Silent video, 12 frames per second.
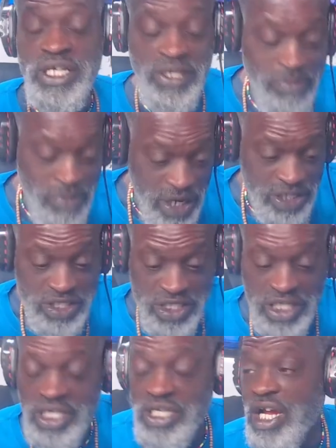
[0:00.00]
The major
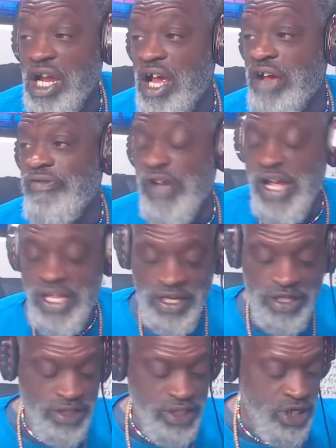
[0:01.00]
scene in The Godfather
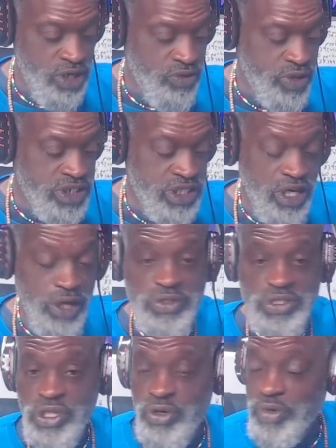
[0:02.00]
where
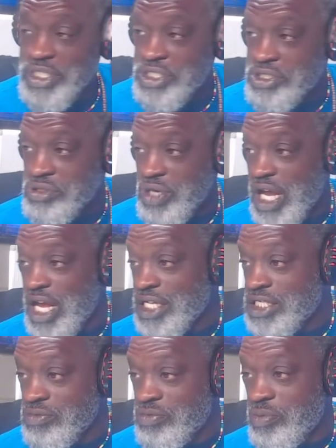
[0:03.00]
Sollozzo is trying
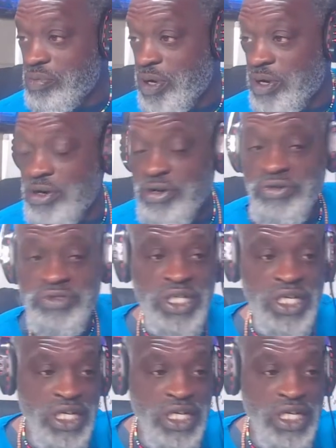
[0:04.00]
to propose